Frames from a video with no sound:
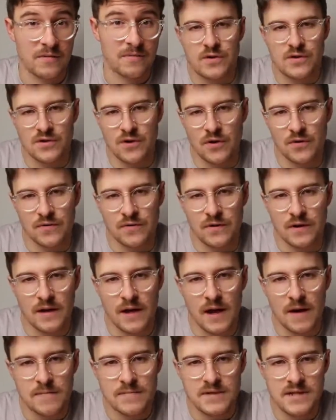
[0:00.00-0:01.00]
So the
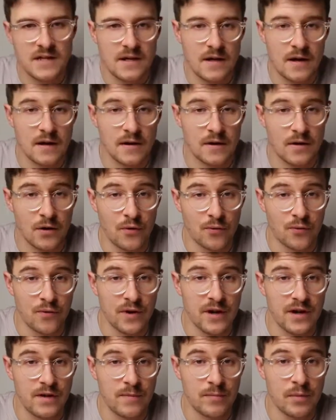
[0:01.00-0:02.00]
MTN
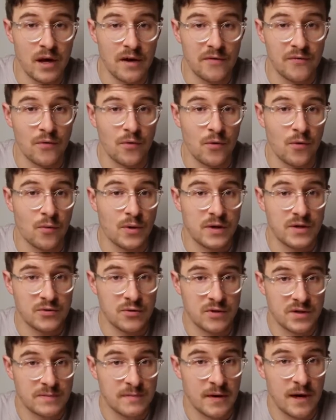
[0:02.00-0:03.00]
Arena platform we
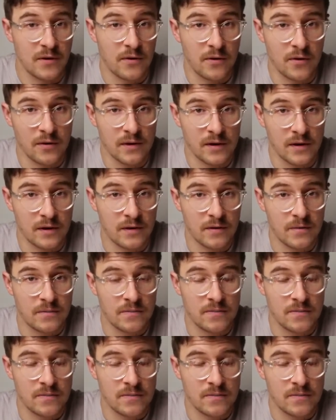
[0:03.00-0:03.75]
talked about earlier,